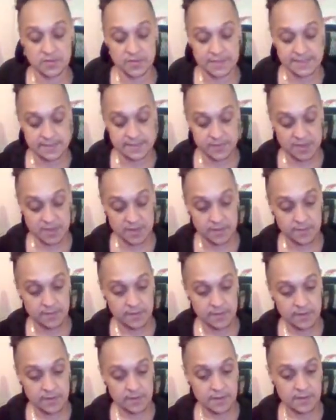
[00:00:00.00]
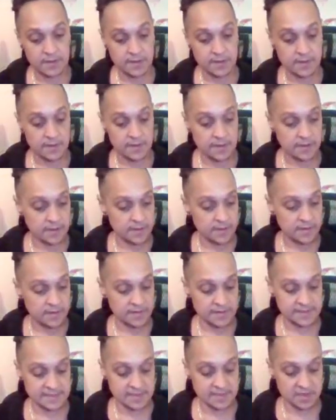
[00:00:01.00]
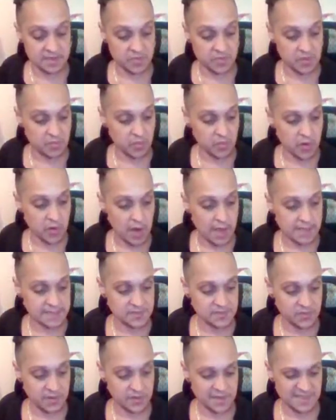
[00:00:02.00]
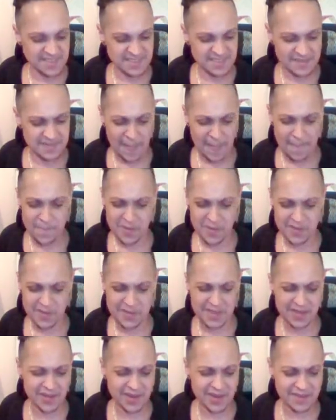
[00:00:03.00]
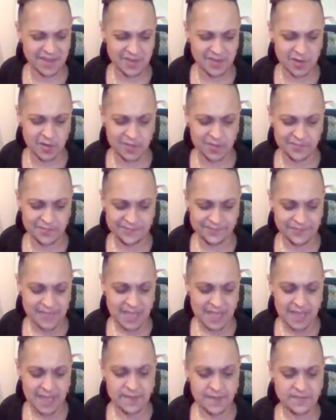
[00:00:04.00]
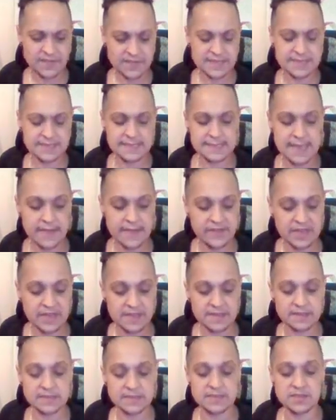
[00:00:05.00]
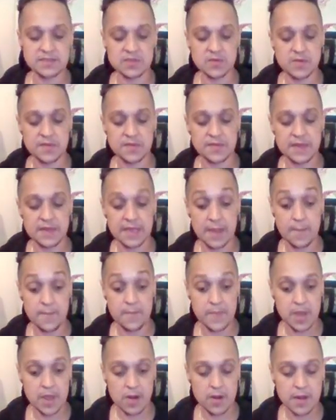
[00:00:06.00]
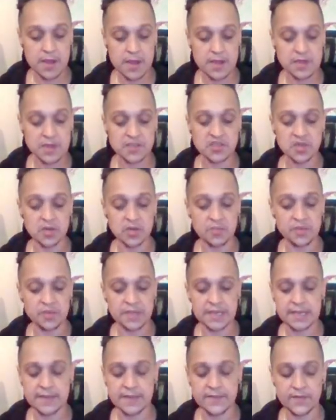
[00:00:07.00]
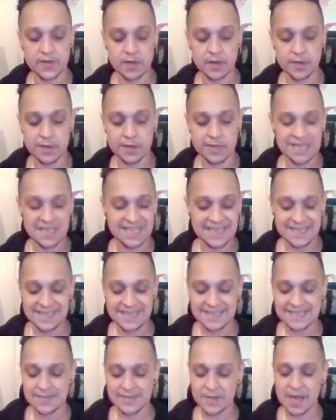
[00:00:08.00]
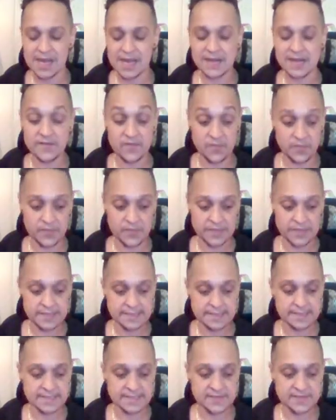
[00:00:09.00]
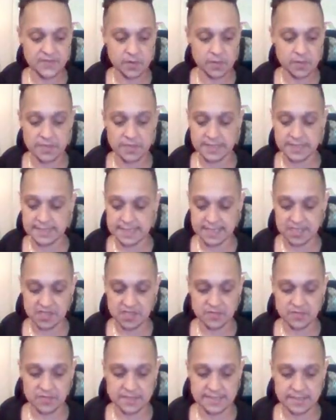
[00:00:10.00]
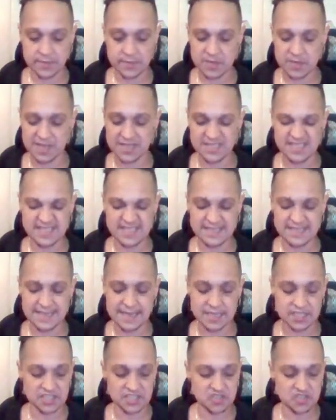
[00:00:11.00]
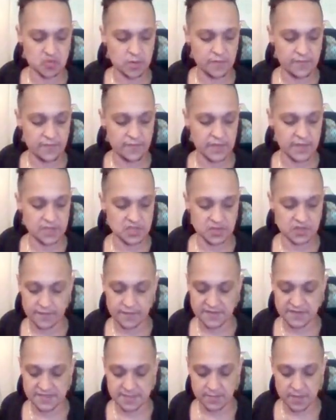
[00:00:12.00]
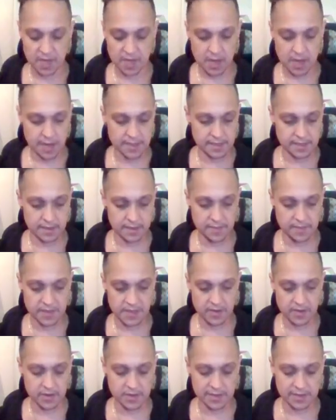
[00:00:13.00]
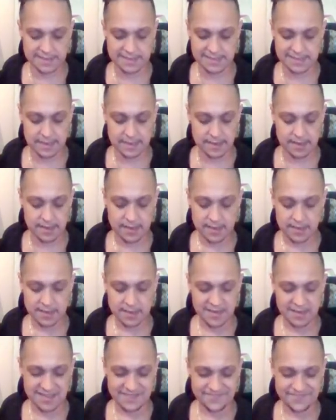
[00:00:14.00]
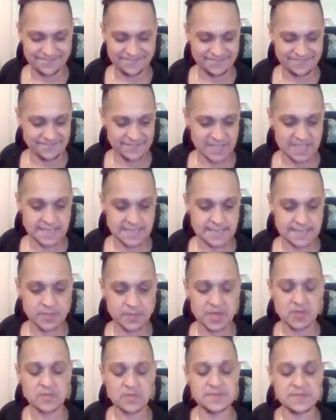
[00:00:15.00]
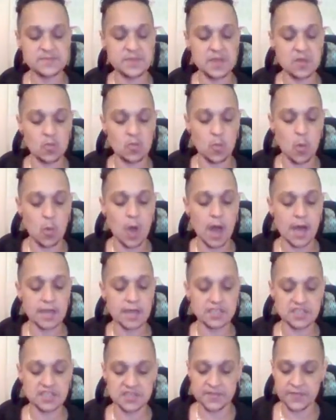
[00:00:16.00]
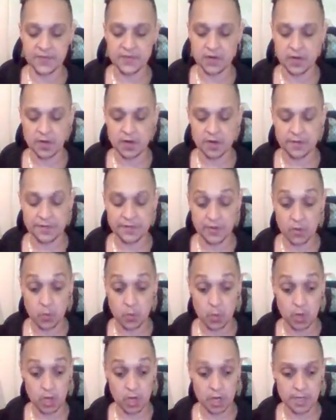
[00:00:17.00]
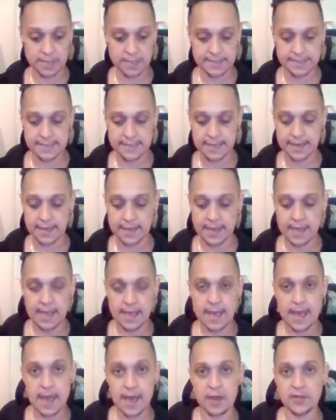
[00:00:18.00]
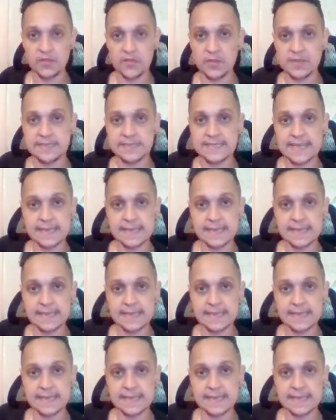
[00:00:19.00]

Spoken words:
doing something that's going to be prosperous. But I'm hearing, though, if this doesn't have anything to do with like a marriage or planning for some kind of business formalization with somebody, because it's a joint venture of some kind. I'm hearing it's like somebody was being watched for their work. It's like how you've been